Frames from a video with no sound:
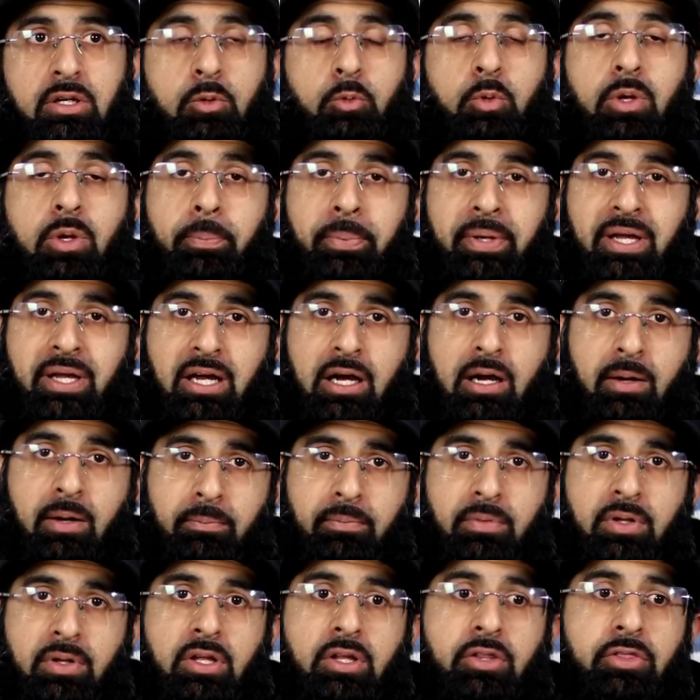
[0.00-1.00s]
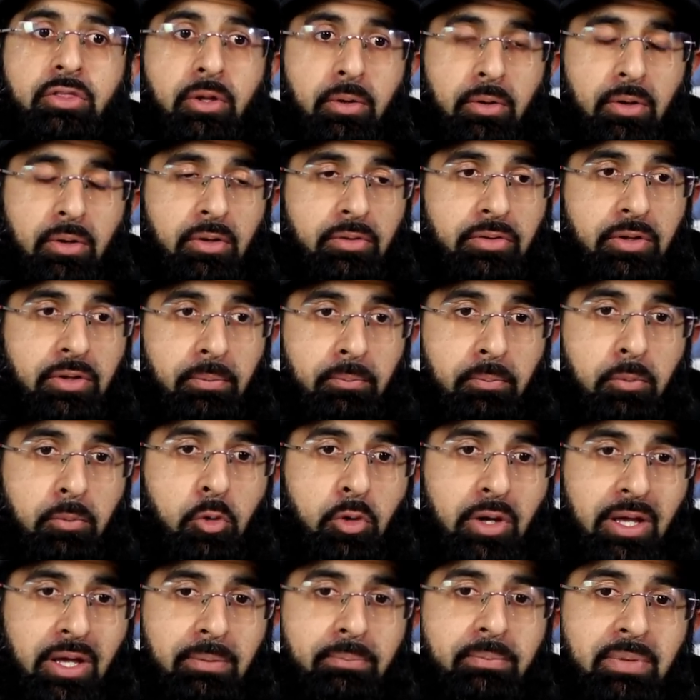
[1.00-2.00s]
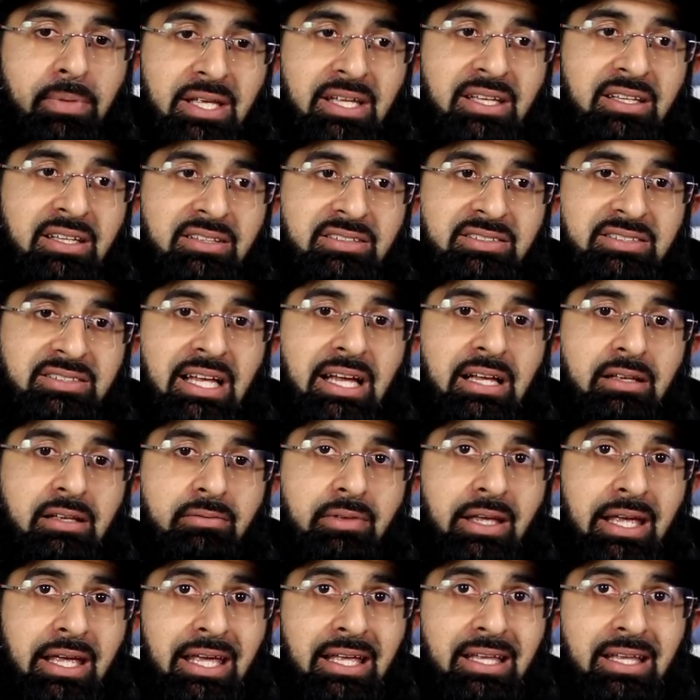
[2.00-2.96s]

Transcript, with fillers: we become the the more it means that